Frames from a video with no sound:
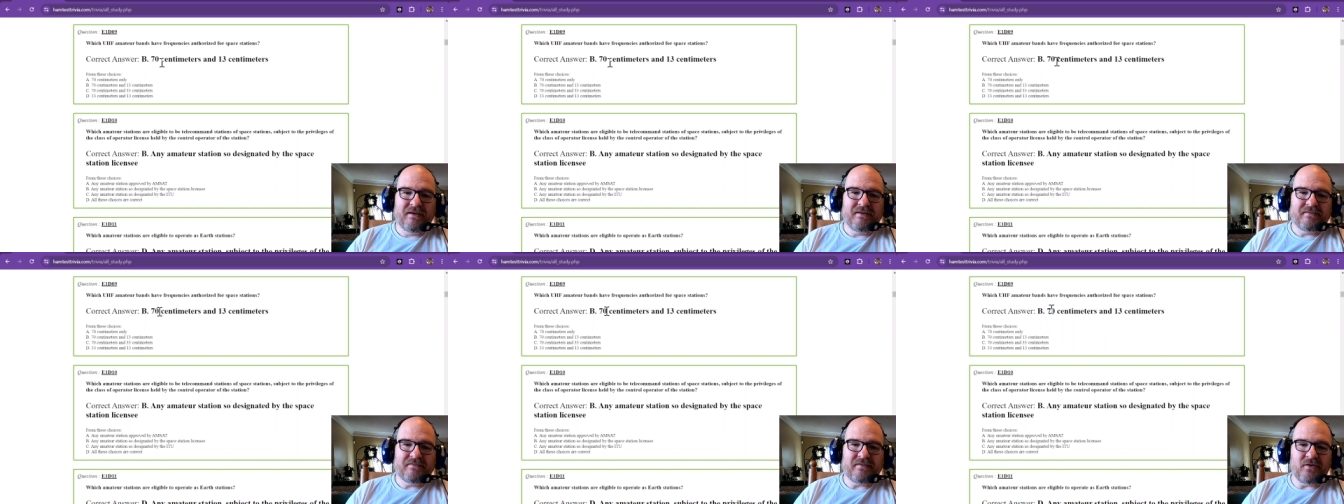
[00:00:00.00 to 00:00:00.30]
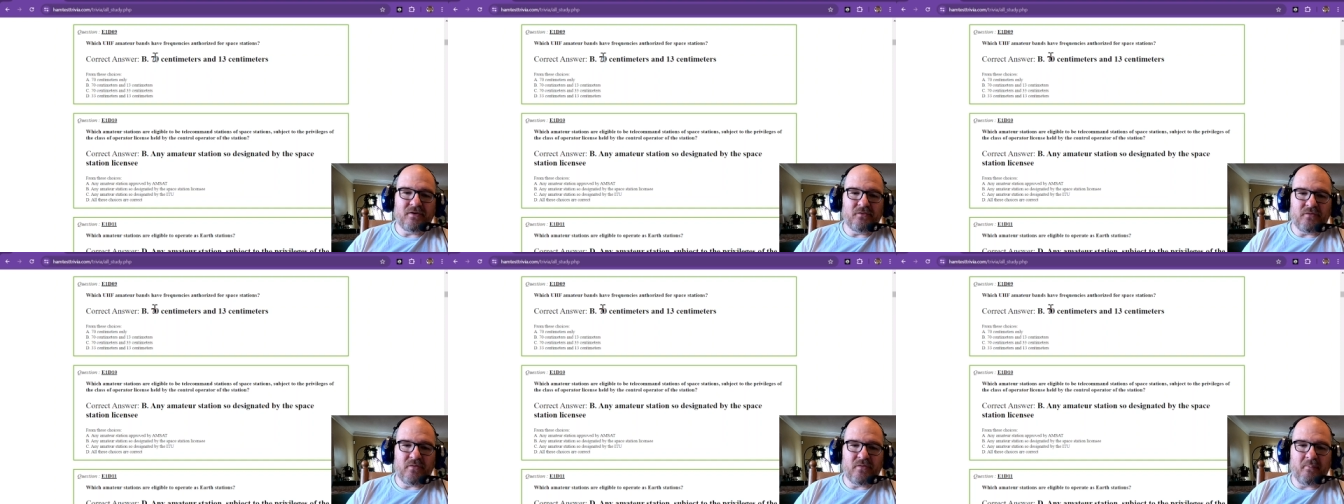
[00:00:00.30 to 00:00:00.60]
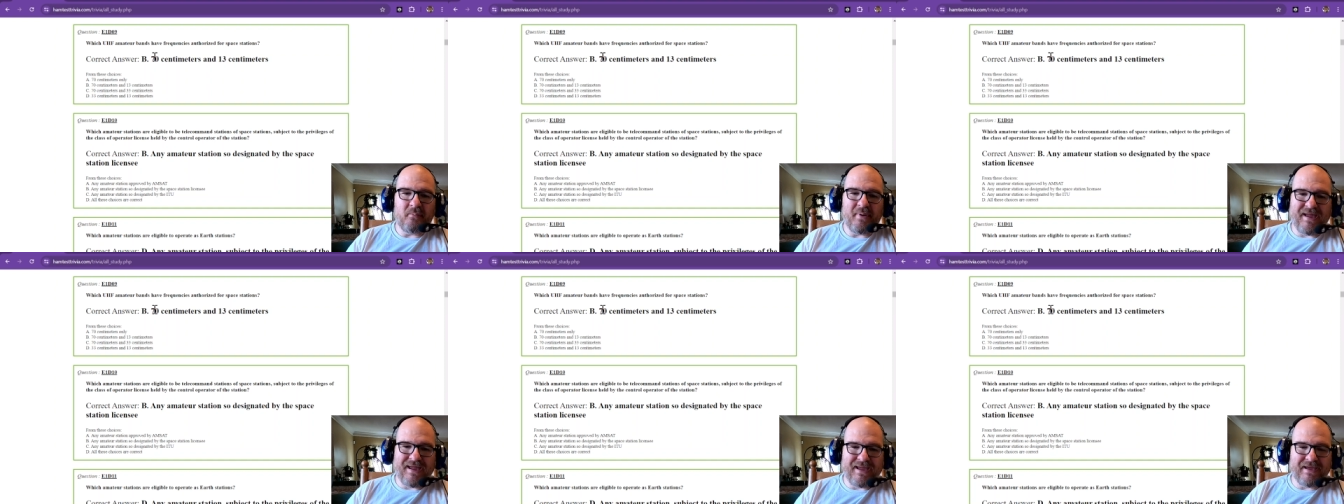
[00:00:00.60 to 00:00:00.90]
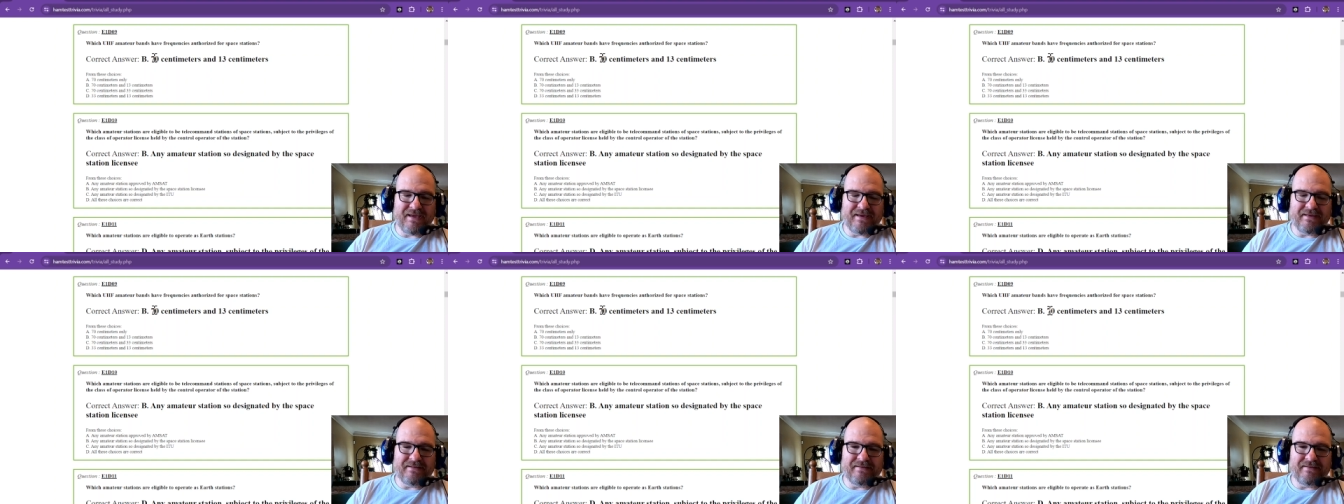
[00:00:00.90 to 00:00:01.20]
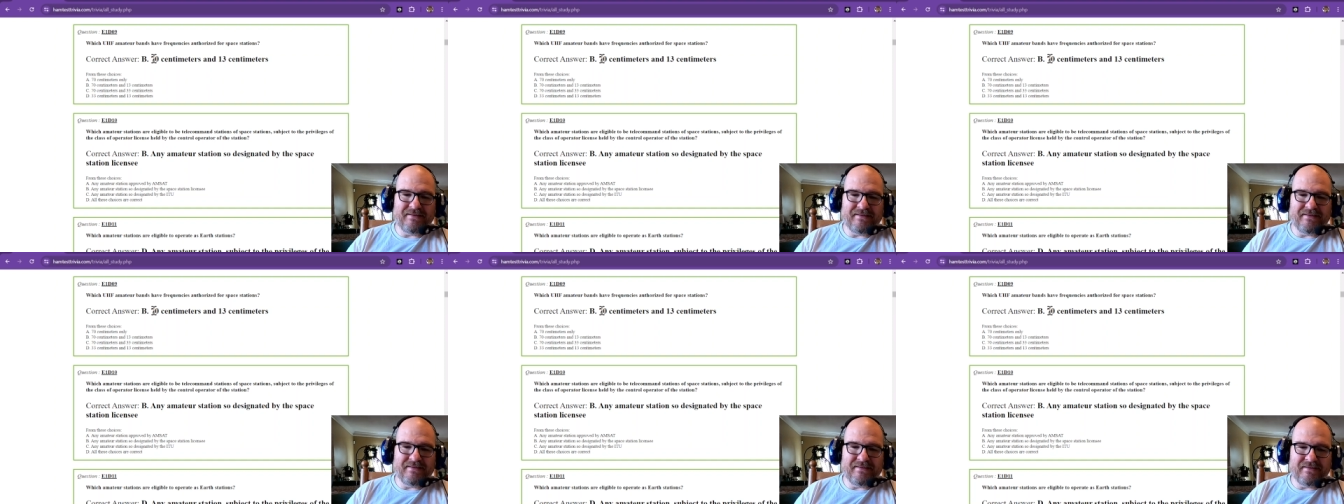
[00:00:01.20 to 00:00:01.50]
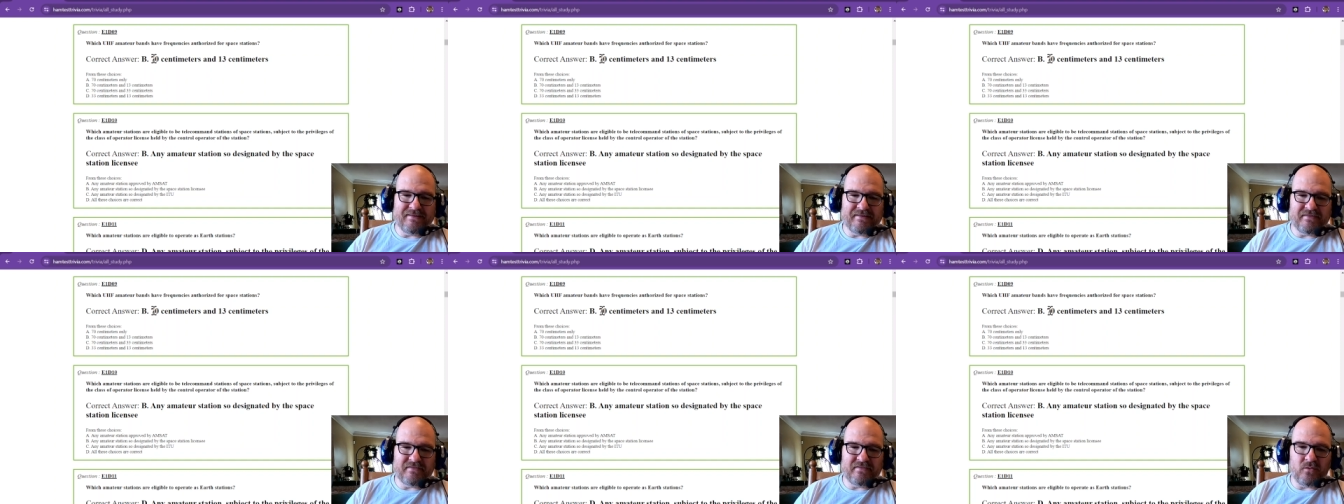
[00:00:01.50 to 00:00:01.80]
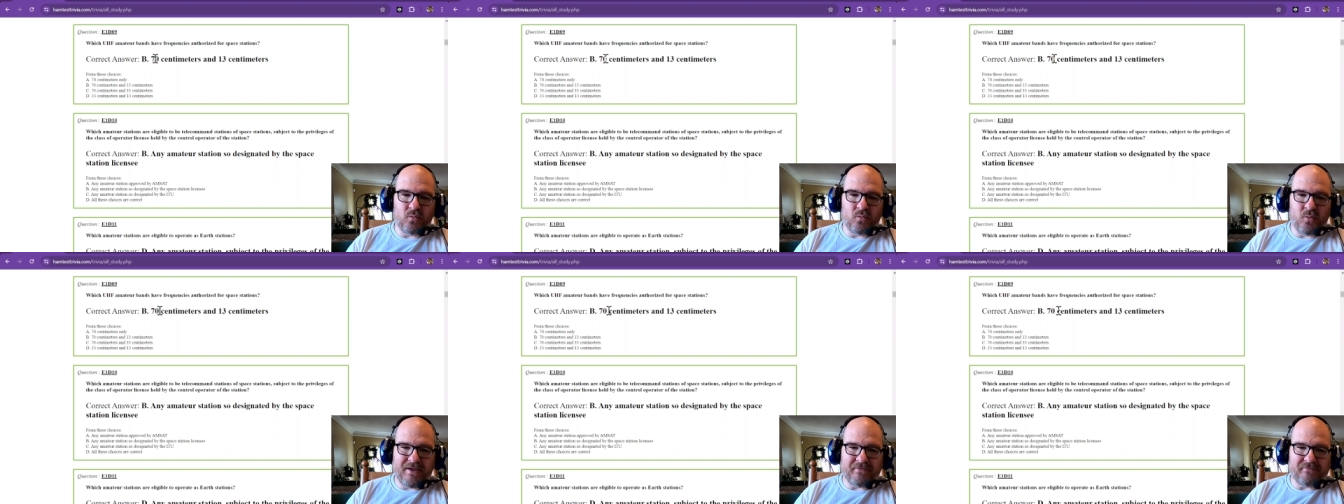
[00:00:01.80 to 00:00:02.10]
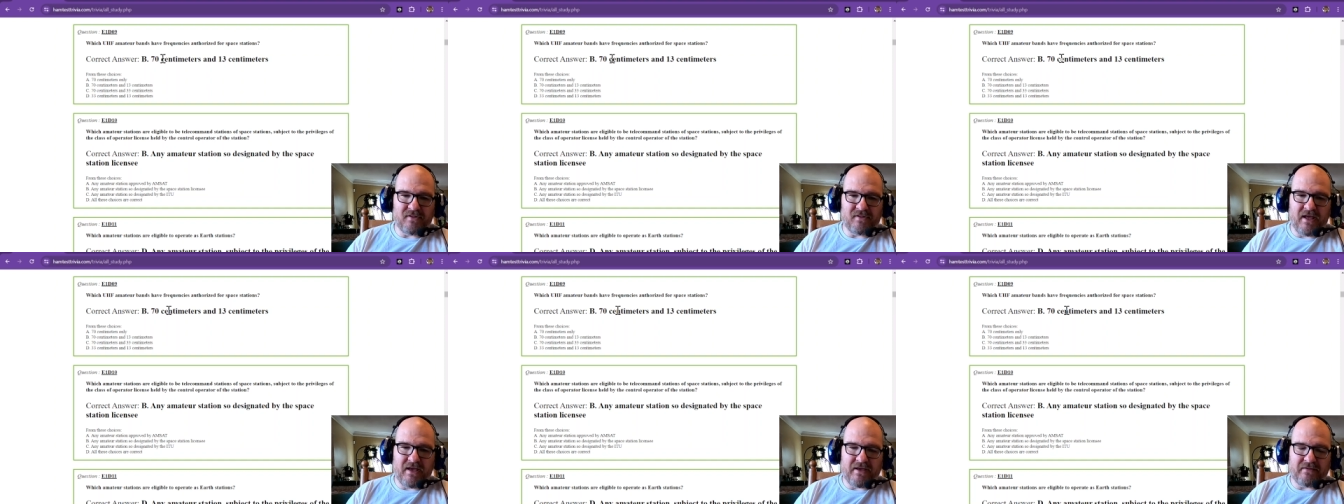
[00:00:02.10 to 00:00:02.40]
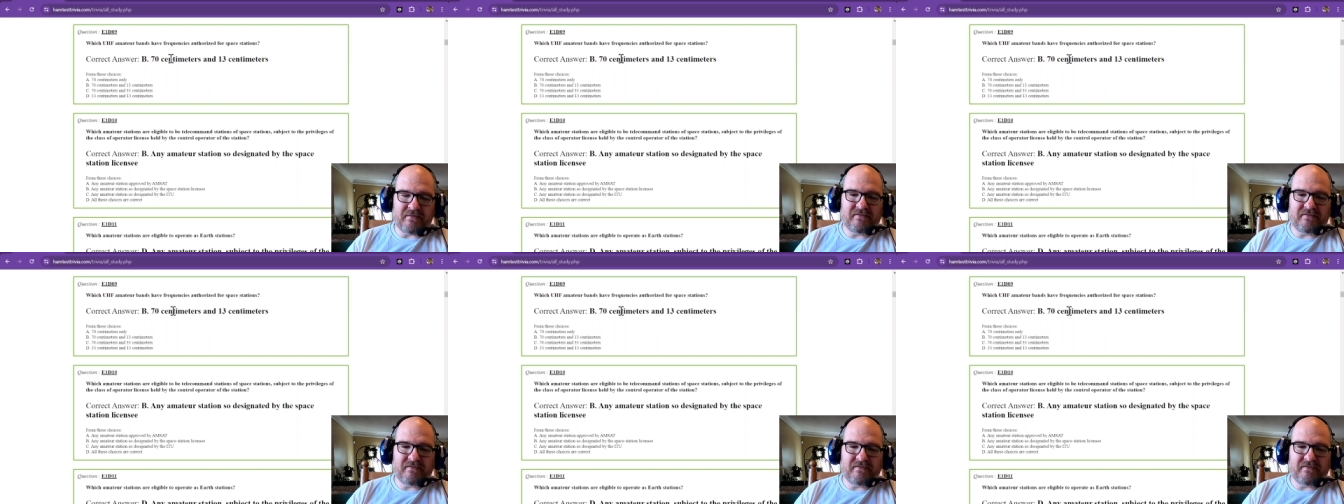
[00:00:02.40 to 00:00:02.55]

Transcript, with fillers: So the band is the wavelength,